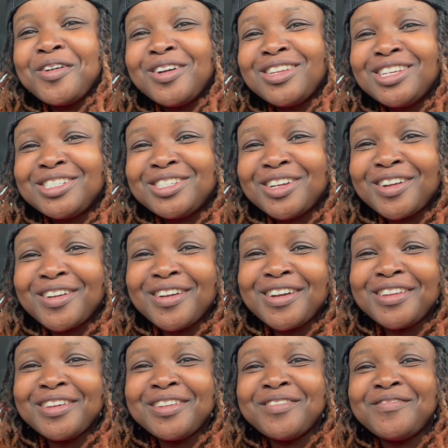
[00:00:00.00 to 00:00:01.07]
y'all, it's your girl
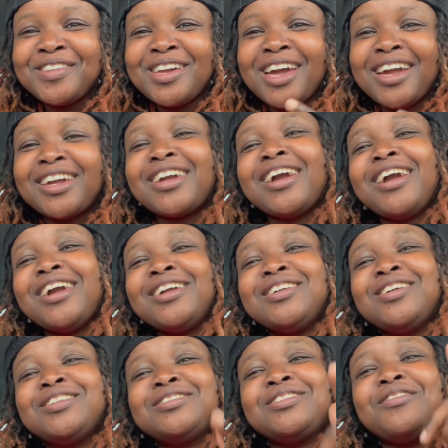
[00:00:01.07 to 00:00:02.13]
AntiNitaB, aka
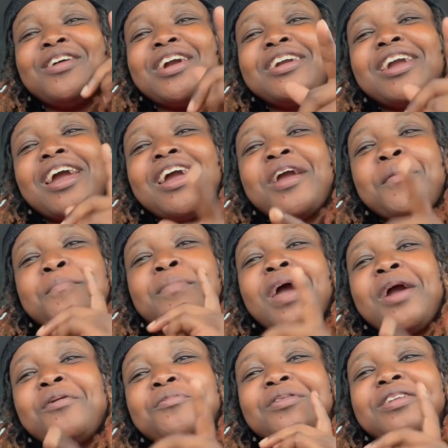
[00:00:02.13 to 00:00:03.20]
Young Show, aka
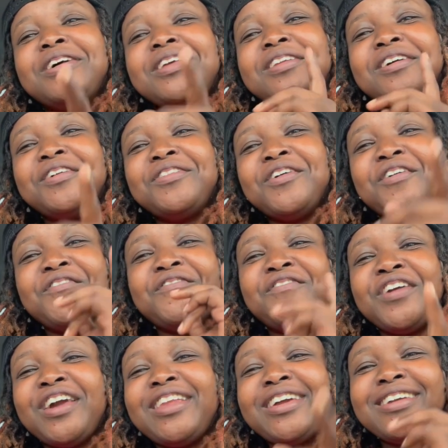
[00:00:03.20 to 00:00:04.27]
back with another
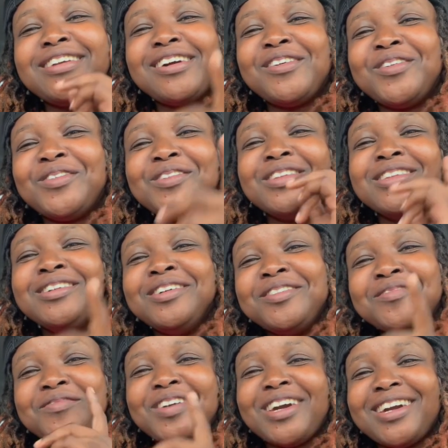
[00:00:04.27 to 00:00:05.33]
video.
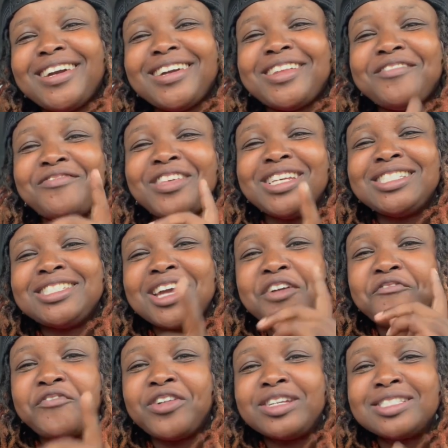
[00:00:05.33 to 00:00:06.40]
Look, man, if this is y'all
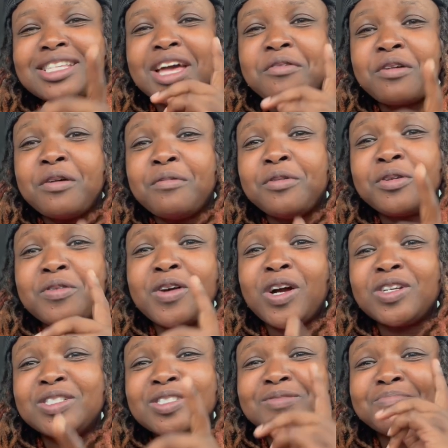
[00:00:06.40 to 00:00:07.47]
first time coming
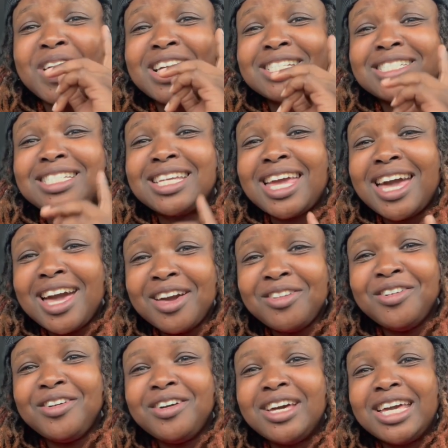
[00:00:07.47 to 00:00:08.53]
across my
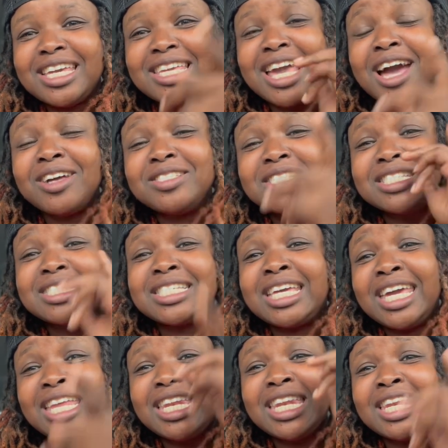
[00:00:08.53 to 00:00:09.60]
channel and y'all just
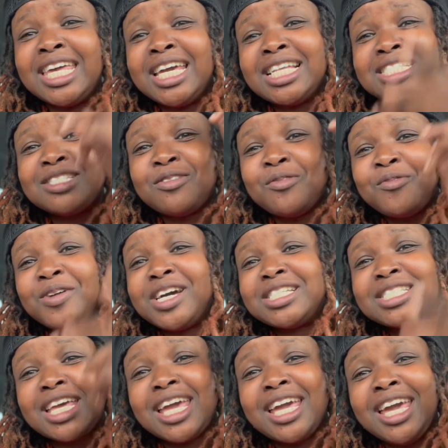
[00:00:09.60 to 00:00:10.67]
getting lit to
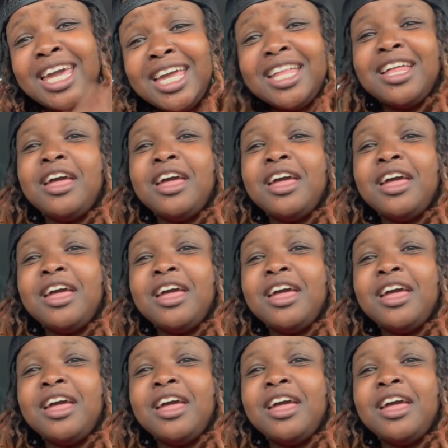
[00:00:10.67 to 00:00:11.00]
what's hit,